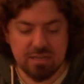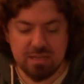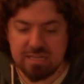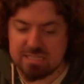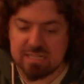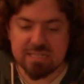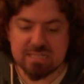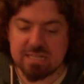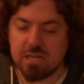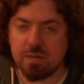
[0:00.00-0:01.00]
easy to
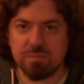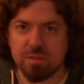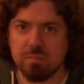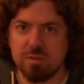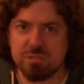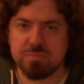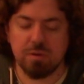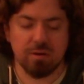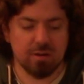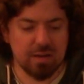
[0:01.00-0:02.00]
set up for the most
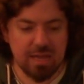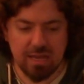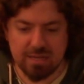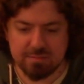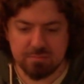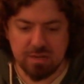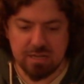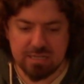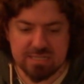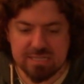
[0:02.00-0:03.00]
part and,
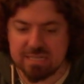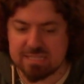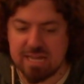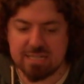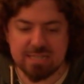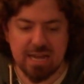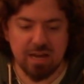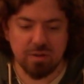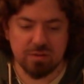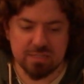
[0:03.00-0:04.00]
and easy to take
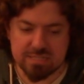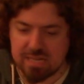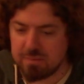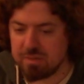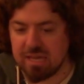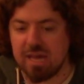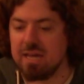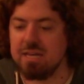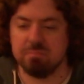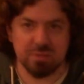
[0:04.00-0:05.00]
down and set up
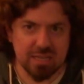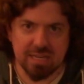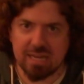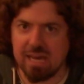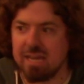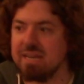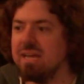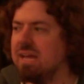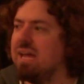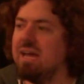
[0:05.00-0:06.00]
again and play again
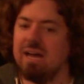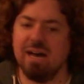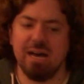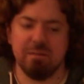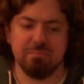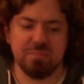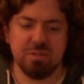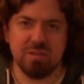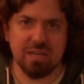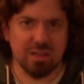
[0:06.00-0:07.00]
um,
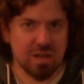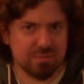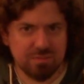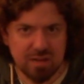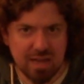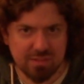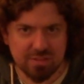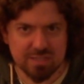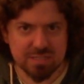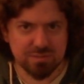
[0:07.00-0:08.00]
you can get a lot of fun out of
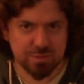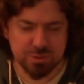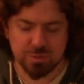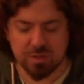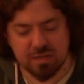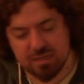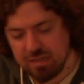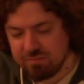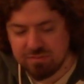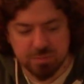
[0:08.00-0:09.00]
this for sure. And
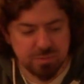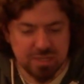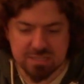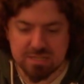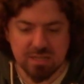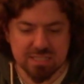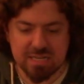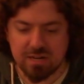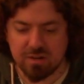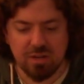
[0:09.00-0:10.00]
even if you're playing
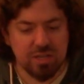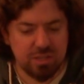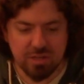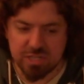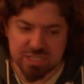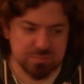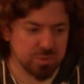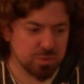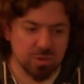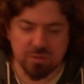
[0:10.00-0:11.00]
solitaire, you can
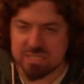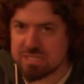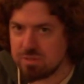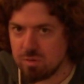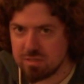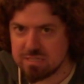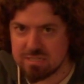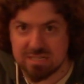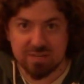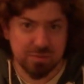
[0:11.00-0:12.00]
explore all these
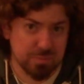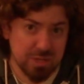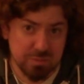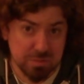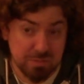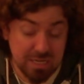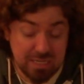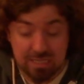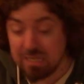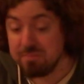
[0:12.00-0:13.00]
nuances. And if you're playing with a buddy,